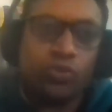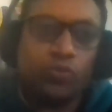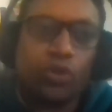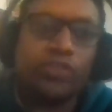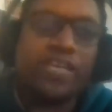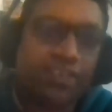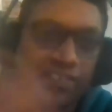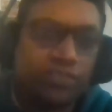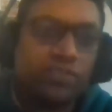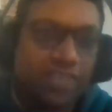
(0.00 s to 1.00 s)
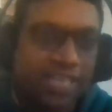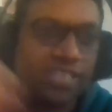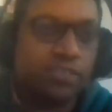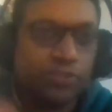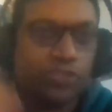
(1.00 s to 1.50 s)
want to get rid of the
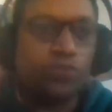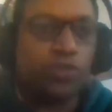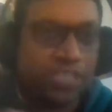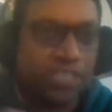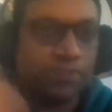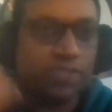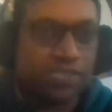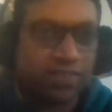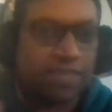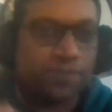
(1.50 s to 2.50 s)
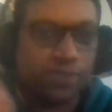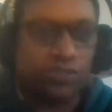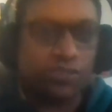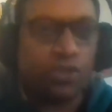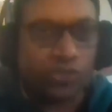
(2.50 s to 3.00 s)
tiger, but you want to keep the stripes
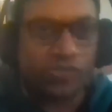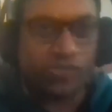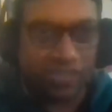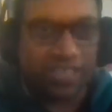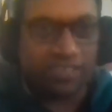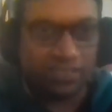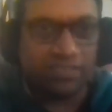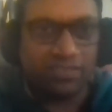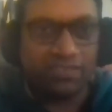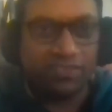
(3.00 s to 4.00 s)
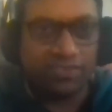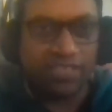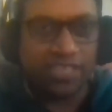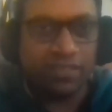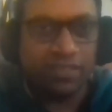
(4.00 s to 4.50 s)
and the claws of the tiger,
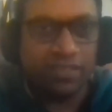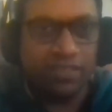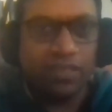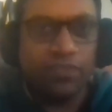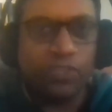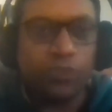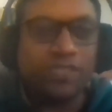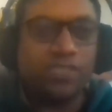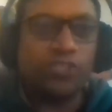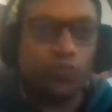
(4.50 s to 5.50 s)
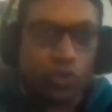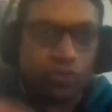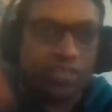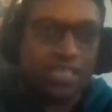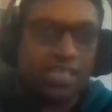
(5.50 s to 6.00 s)
right? Which means that you
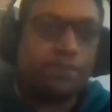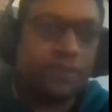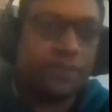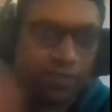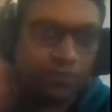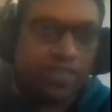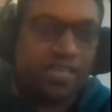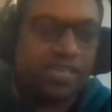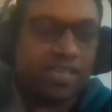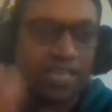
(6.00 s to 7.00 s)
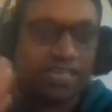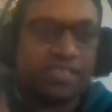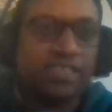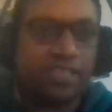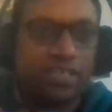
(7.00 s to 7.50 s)
want to keep that very
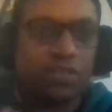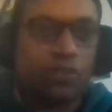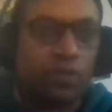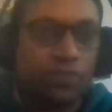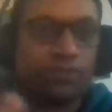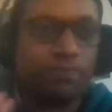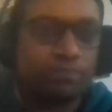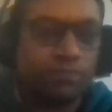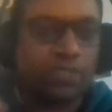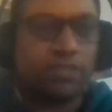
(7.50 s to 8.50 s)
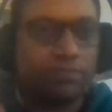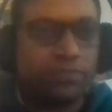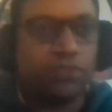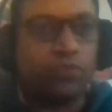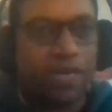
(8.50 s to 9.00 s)
idea of
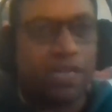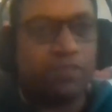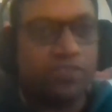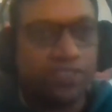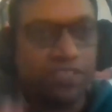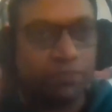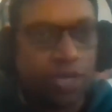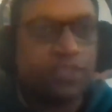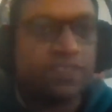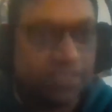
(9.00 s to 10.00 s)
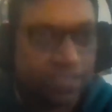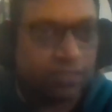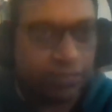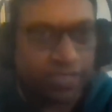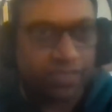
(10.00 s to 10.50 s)
parliamentary democracy
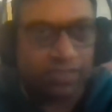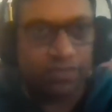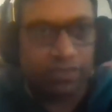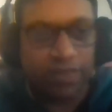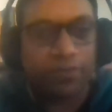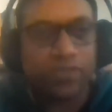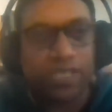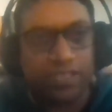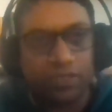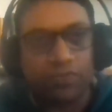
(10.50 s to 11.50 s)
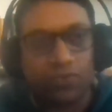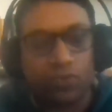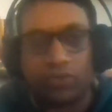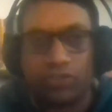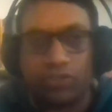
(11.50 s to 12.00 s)
in place, representative
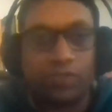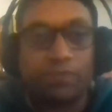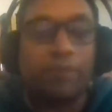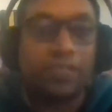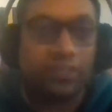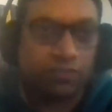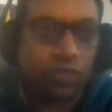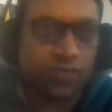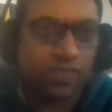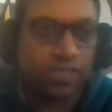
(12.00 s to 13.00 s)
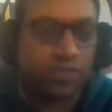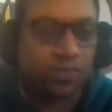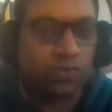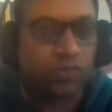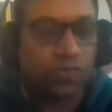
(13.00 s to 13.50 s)
or republican democracy,
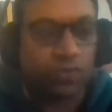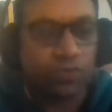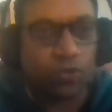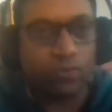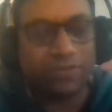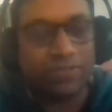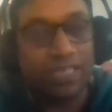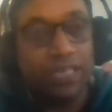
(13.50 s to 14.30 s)
as we sort of talk about.